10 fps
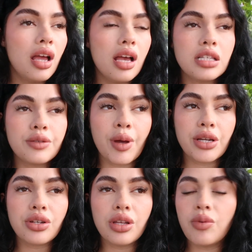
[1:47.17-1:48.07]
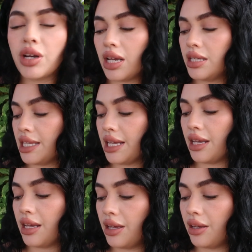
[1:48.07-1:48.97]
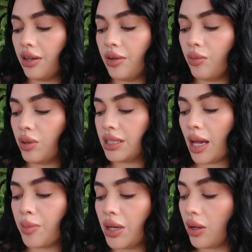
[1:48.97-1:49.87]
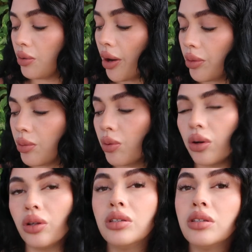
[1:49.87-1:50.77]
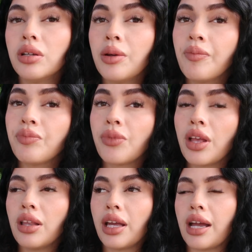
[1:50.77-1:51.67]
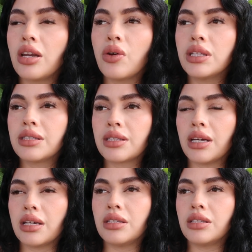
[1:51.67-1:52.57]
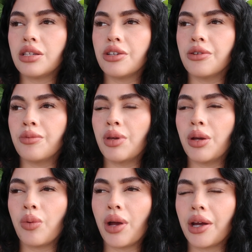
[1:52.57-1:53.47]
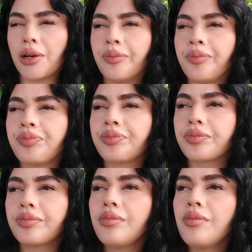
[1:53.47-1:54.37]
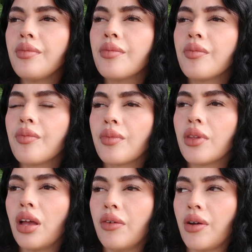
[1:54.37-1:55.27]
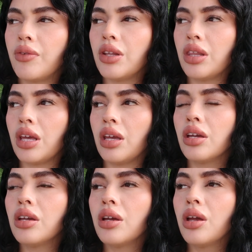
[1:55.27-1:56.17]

Especially when I see what's happening around the world. Like I know it's good to be aware of everything.